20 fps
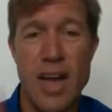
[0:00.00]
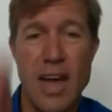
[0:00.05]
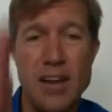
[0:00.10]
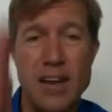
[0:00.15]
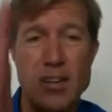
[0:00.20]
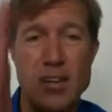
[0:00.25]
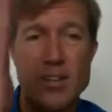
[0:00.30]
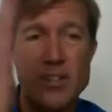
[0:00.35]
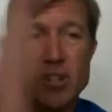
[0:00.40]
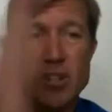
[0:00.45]

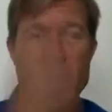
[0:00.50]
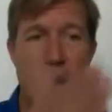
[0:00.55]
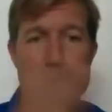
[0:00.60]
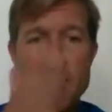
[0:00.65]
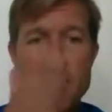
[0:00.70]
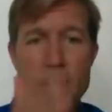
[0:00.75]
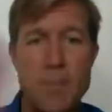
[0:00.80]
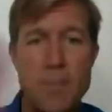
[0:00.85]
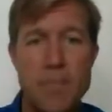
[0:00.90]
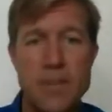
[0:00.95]
and just
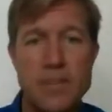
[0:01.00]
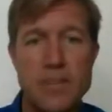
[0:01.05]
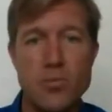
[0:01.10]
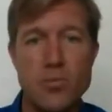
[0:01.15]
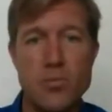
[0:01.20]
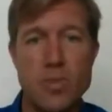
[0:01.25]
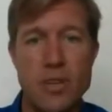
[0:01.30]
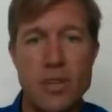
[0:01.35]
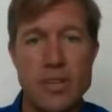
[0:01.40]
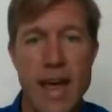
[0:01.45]
chop up
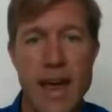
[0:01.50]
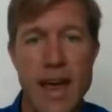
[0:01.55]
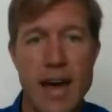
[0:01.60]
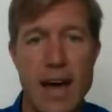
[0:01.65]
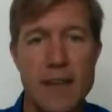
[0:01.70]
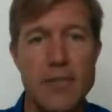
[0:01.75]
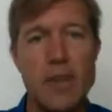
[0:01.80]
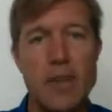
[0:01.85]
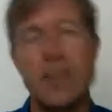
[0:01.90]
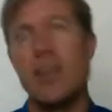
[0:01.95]
this
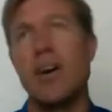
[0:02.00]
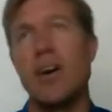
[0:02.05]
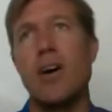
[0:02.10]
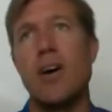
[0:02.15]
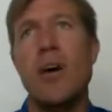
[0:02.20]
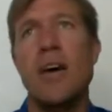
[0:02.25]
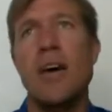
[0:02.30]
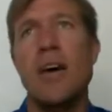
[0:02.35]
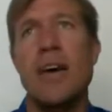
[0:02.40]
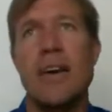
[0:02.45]
Hangout
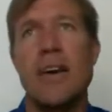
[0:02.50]
video